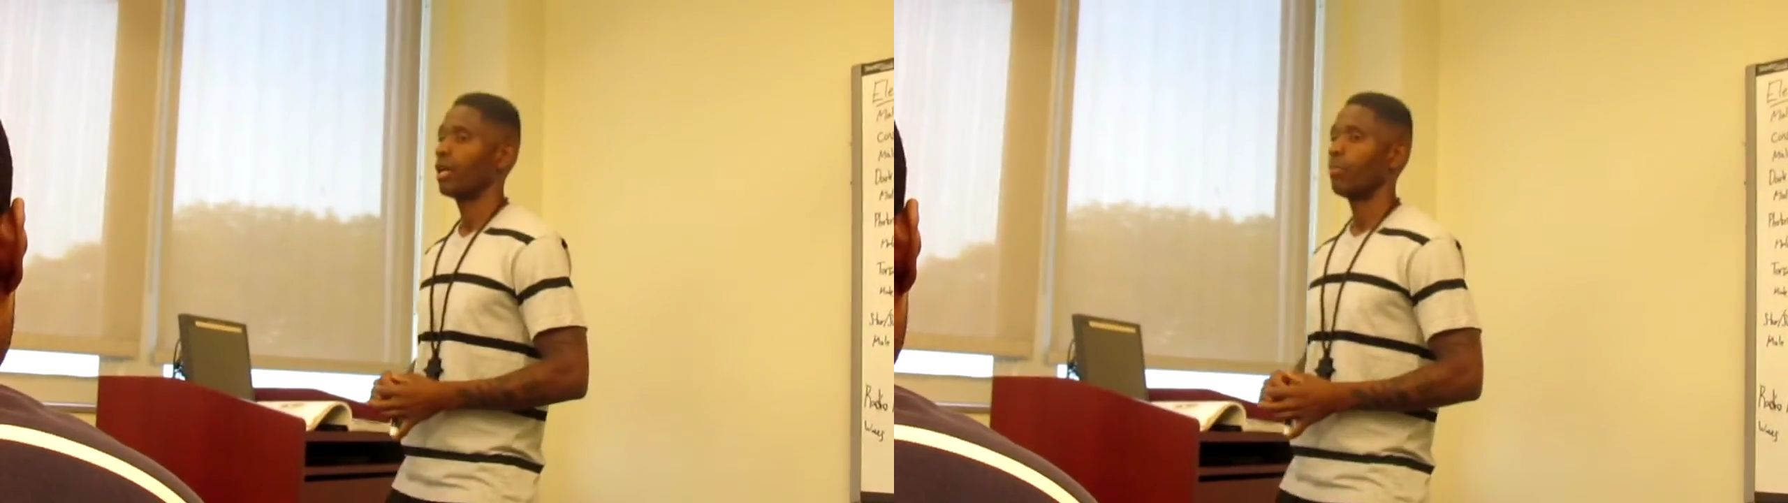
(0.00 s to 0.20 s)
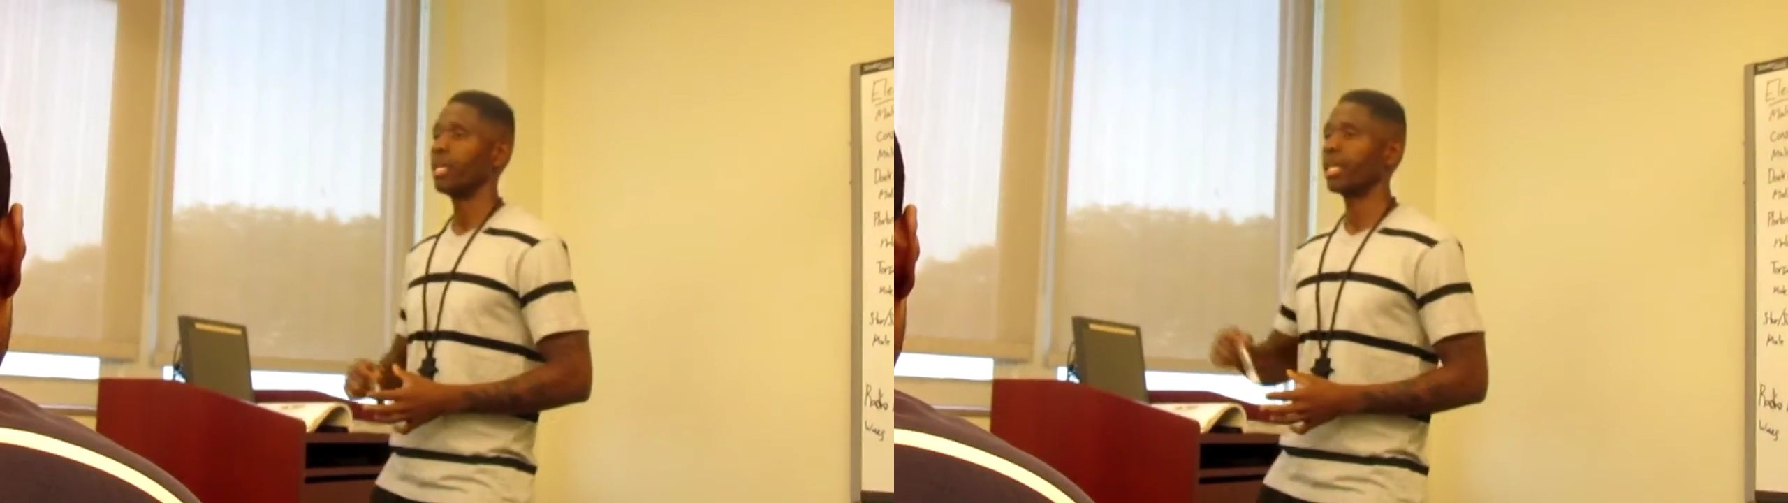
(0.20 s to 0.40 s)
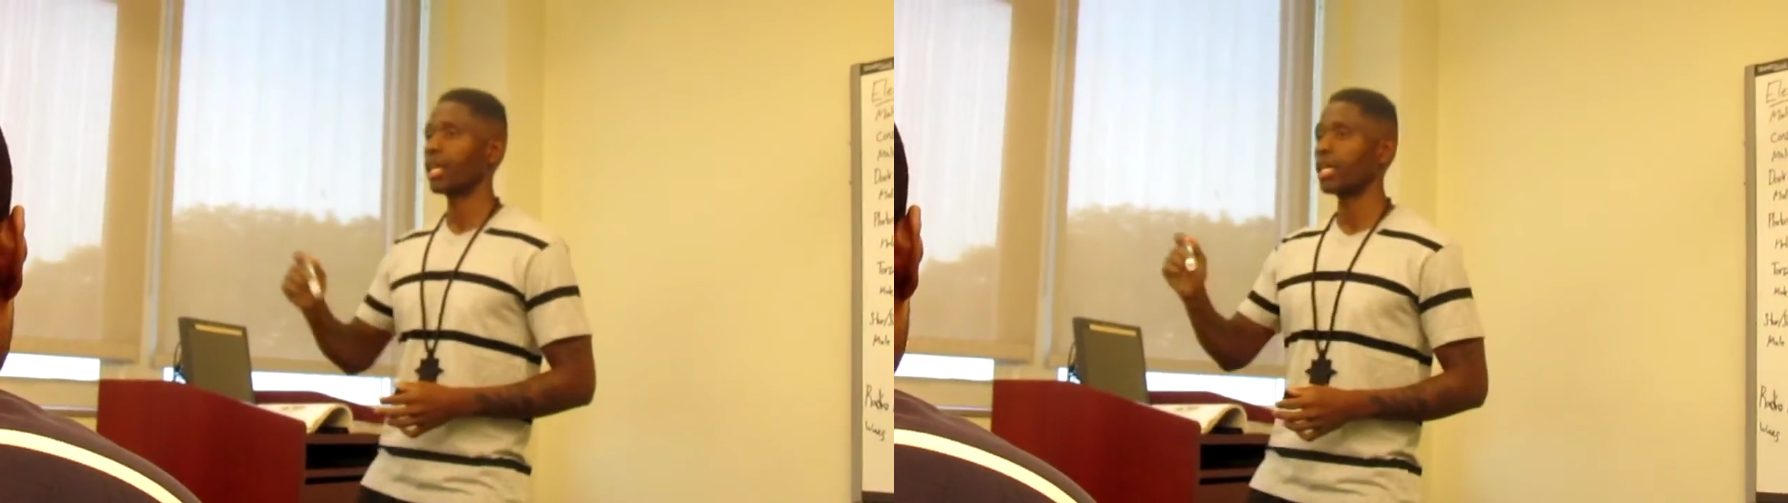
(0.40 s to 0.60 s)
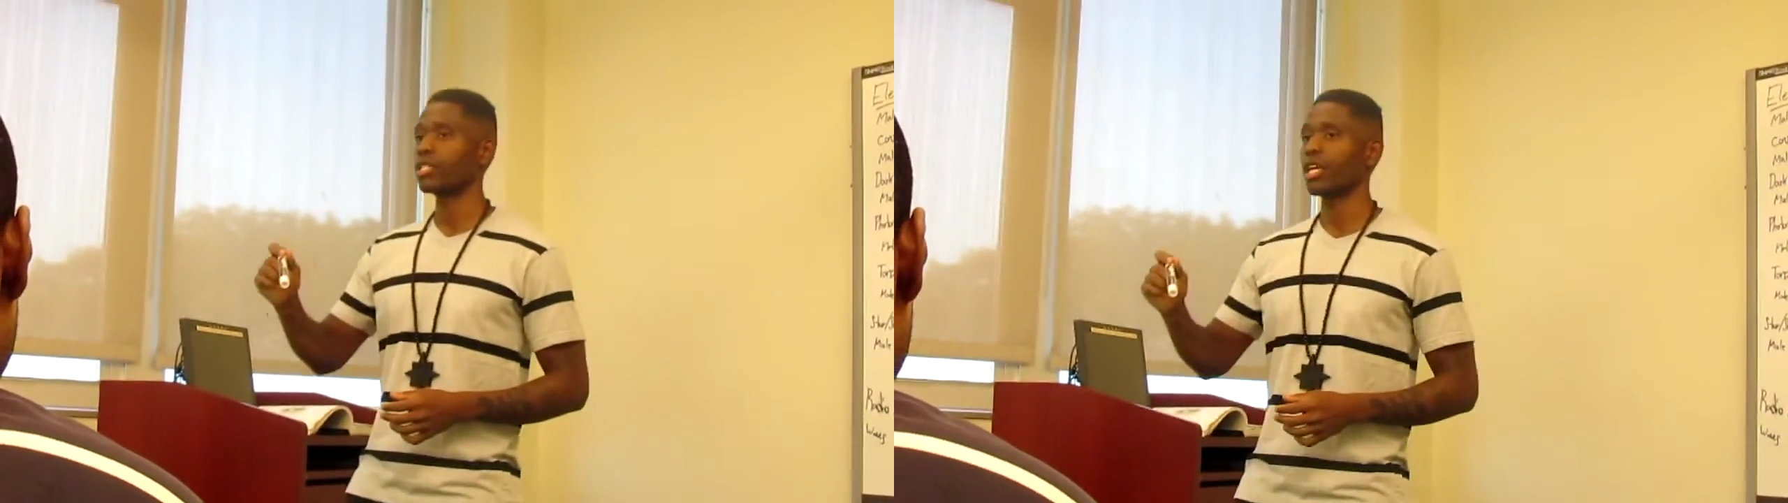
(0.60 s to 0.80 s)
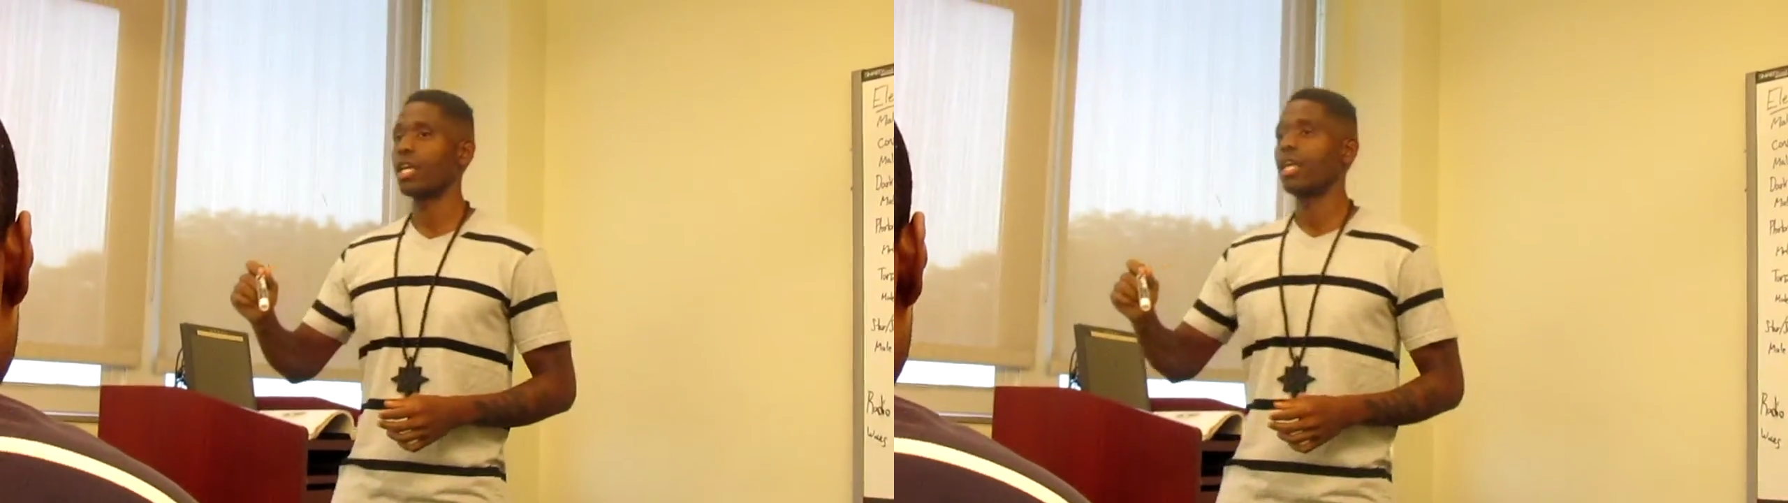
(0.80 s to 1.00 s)

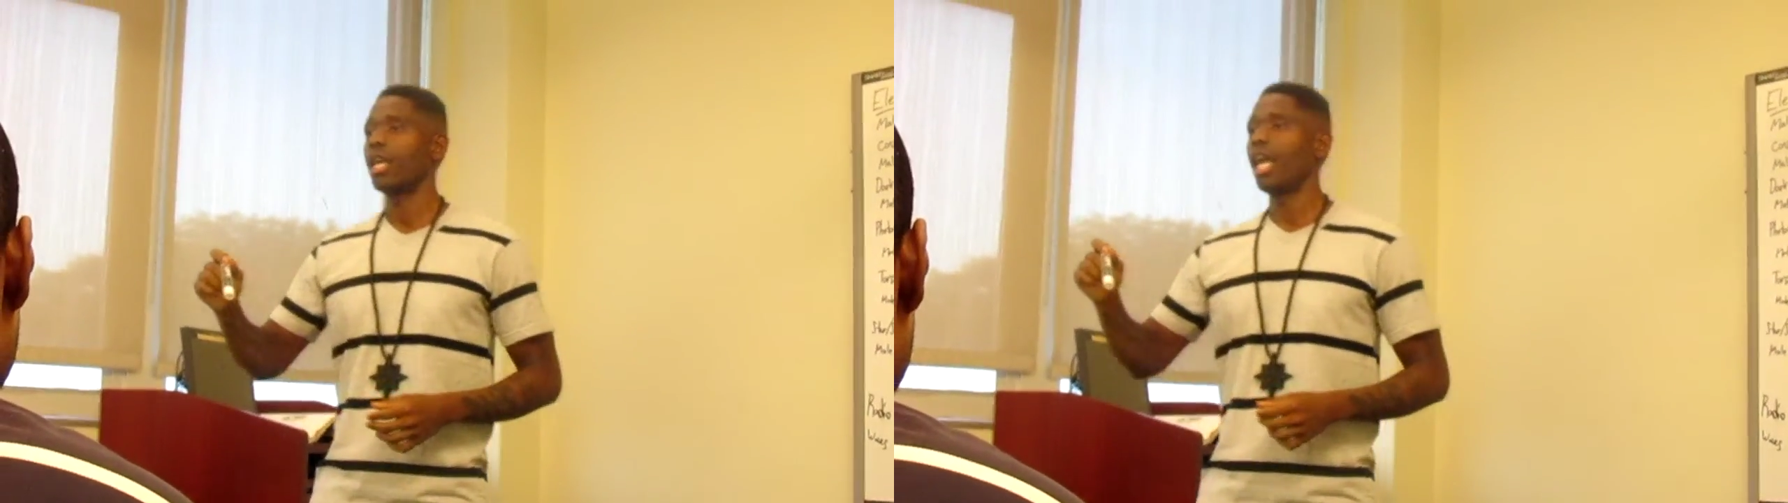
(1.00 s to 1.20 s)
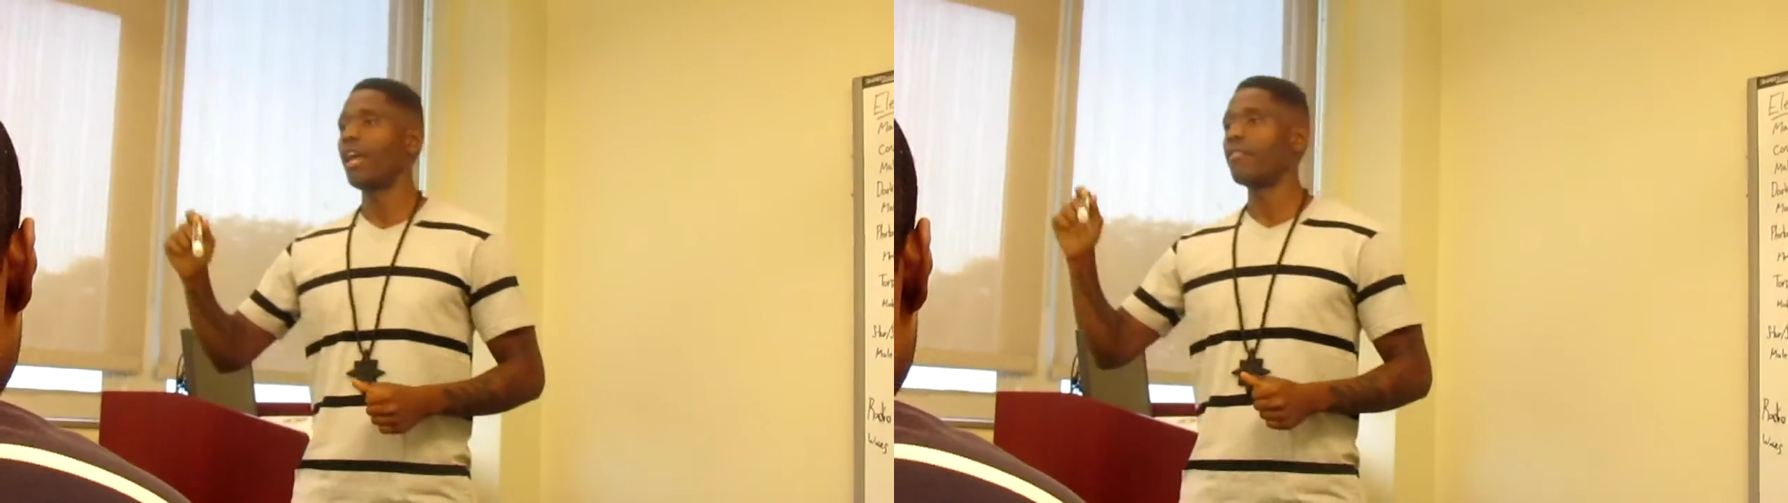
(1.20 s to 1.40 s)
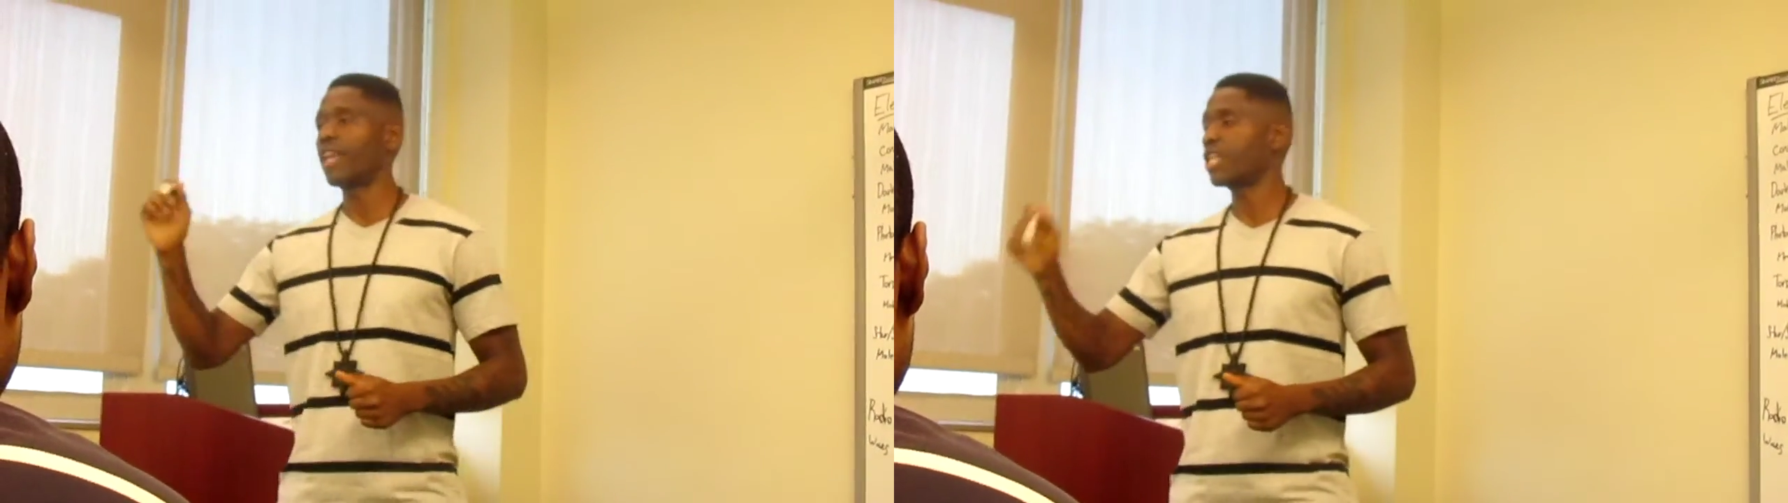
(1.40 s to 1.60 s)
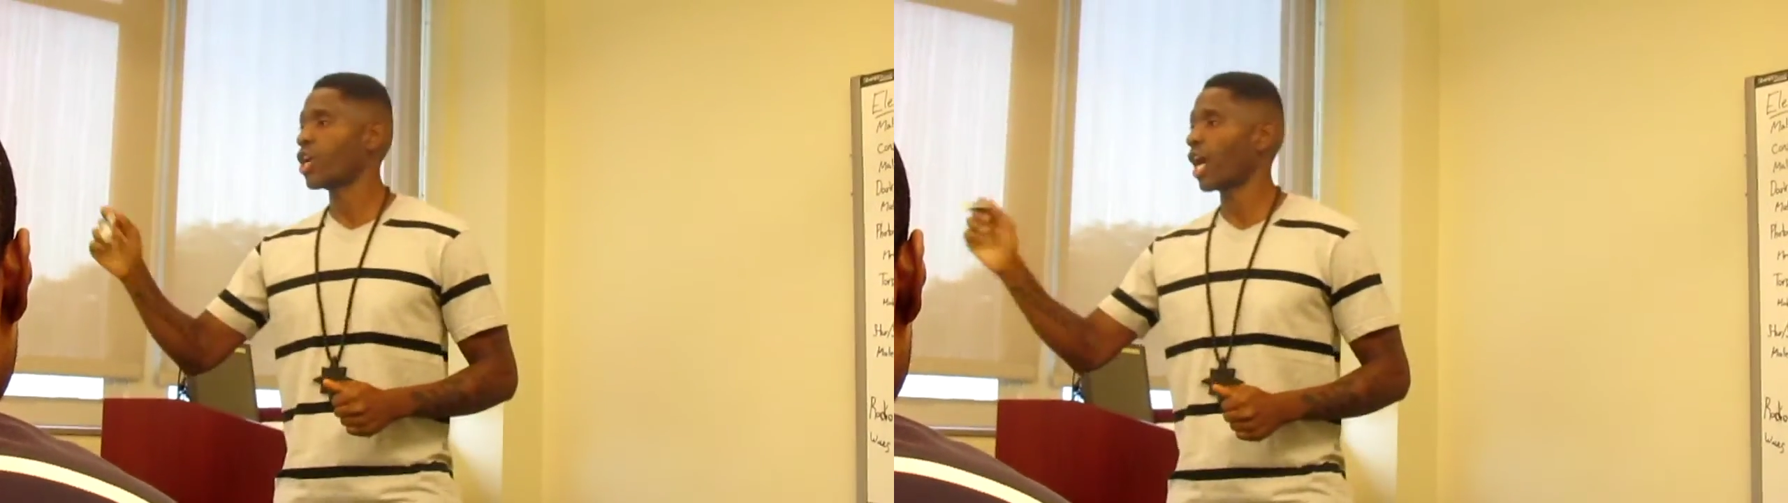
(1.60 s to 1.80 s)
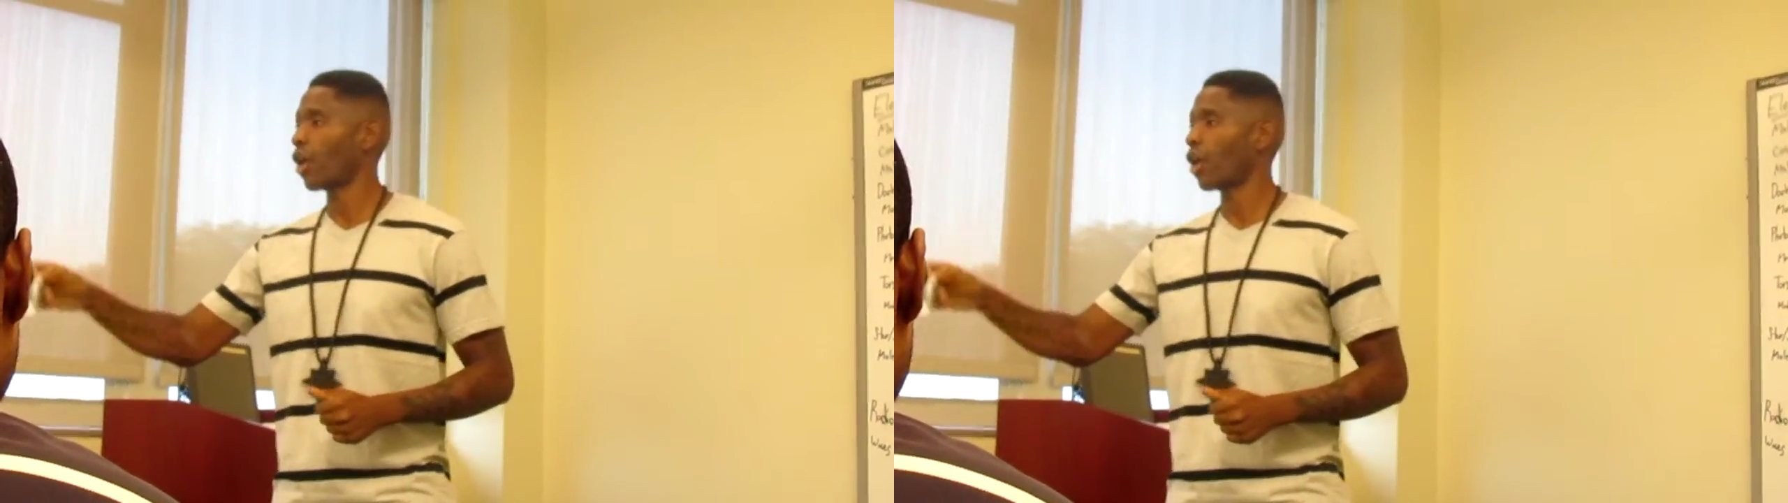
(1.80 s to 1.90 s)
Because if they tried